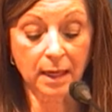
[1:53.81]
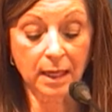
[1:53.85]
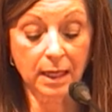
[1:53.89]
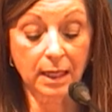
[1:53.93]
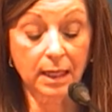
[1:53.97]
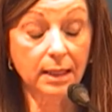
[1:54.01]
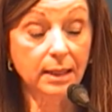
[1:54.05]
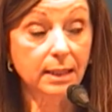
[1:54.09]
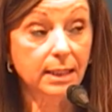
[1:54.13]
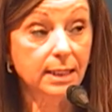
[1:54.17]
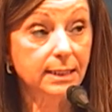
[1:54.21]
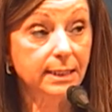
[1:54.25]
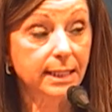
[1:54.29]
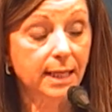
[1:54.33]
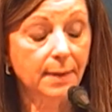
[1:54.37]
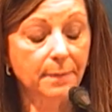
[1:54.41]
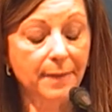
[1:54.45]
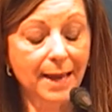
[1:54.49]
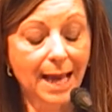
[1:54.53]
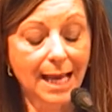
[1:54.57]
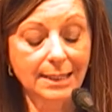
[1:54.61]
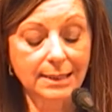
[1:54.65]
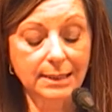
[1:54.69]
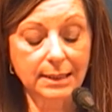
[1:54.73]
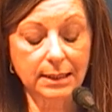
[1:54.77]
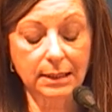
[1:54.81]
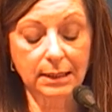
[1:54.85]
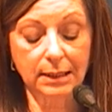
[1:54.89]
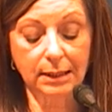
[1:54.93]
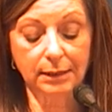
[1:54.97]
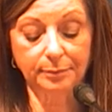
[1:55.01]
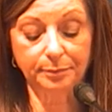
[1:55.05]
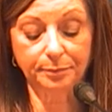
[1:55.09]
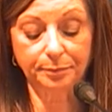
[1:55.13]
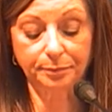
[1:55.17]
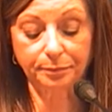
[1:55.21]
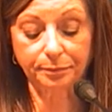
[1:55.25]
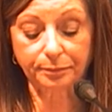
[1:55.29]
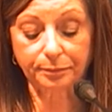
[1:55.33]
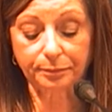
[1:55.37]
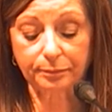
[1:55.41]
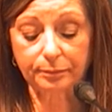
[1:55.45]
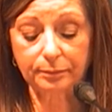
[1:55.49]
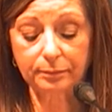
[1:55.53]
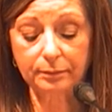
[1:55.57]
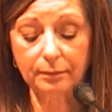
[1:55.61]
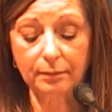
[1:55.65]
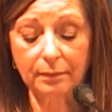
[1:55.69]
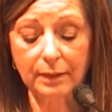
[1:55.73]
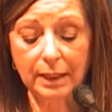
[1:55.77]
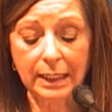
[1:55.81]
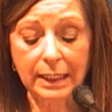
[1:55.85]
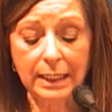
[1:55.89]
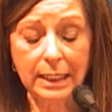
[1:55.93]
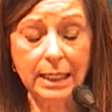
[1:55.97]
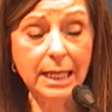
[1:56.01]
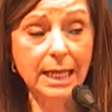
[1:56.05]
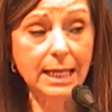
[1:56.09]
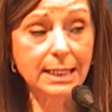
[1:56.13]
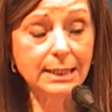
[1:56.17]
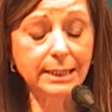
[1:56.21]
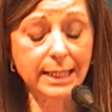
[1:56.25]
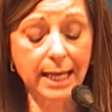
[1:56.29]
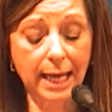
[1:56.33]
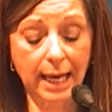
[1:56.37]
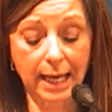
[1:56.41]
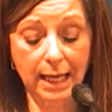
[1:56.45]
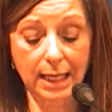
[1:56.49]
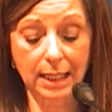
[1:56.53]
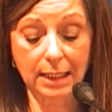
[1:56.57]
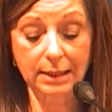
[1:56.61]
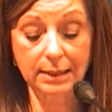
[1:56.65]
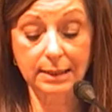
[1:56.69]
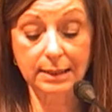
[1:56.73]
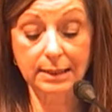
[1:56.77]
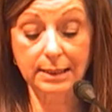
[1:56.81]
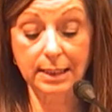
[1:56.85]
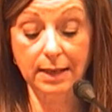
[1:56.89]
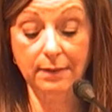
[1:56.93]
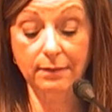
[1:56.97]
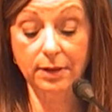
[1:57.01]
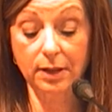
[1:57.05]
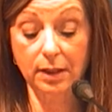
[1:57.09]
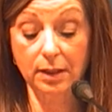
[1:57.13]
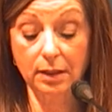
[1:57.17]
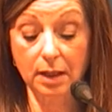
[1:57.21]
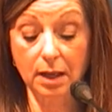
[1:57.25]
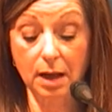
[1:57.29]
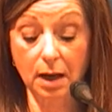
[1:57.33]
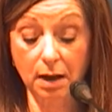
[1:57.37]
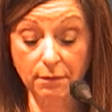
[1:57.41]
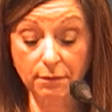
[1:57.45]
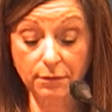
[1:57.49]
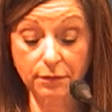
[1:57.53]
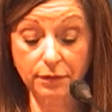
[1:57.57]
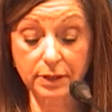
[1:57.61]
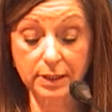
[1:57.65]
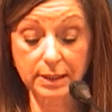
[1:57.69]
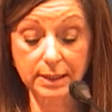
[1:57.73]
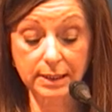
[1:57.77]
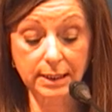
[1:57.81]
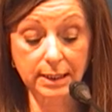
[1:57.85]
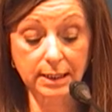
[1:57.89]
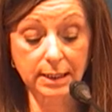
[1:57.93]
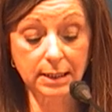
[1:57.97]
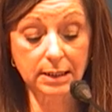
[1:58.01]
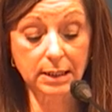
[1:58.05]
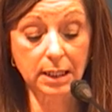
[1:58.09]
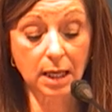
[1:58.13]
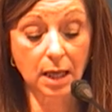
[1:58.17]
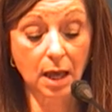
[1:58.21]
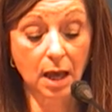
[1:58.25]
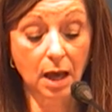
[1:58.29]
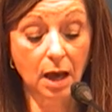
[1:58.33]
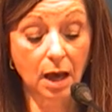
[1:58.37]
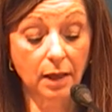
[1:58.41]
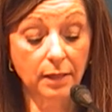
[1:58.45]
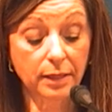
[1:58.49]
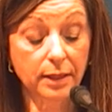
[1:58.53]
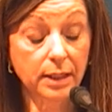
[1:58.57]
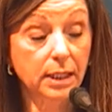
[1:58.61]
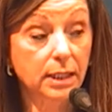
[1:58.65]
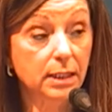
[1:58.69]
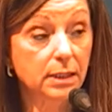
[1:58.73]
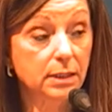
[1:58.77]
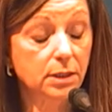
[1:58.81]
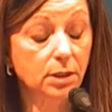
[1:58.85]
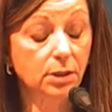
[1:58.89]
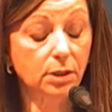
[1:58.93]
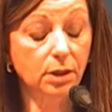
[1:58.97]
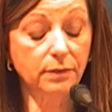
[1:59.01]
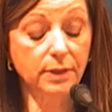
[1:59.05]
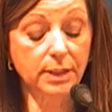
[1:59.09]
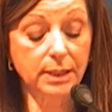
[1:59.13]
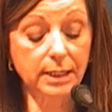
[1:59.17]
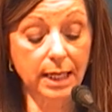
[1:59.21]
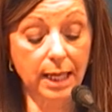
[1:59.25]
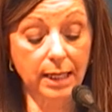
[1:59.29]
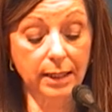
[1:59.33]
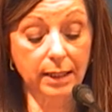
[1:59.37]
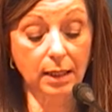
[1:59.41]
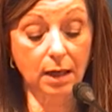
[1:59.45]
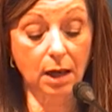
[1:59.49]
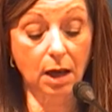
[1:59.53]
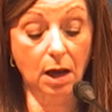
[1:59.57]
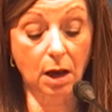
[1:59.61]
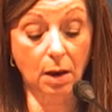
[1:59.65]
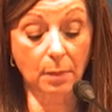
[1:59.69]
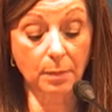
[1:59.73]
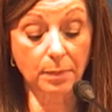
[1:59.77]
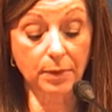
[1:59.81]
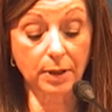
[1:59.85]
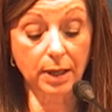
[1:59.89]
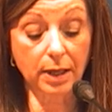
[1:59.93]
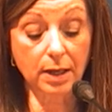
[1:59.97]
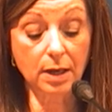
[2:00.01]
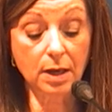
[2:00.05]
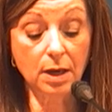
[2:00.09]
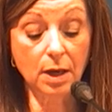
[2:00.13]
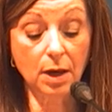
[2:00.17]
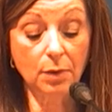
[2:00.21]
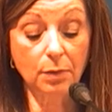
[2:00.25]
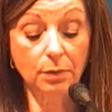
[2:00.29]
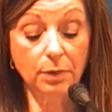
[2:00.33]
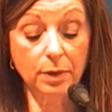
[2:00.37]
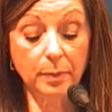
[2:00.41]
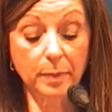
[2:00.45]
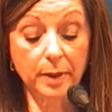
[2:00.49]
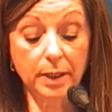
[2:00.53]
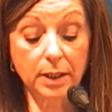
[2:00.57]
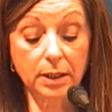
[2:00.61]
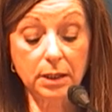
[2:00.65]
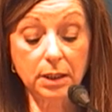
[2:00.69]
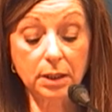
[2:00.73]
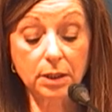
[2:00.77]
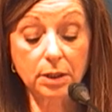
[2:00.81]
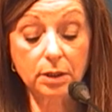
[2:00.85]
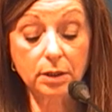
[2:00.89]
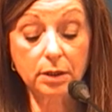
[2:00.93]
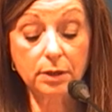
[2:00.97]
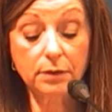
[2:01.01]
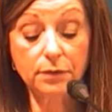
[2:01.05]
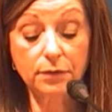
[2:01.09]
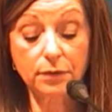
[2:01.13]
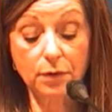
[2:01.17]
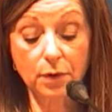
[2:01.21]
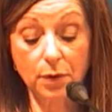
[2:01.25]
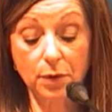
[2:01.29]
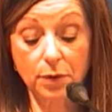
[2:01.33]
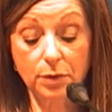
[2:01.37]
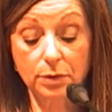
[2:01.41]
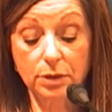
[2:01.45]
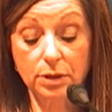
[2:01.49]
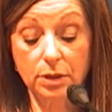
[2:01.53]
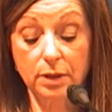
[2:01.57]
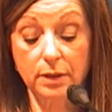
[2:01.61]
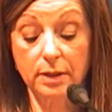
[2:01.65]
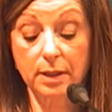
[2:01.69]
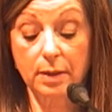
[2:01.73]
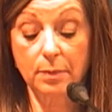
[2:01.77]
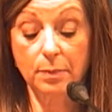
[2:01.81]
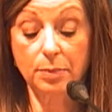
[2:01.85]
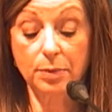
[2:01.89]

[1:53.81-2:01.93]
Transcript: In this capacity, he has held several conferences on the history of Italian opera, with particular focus on the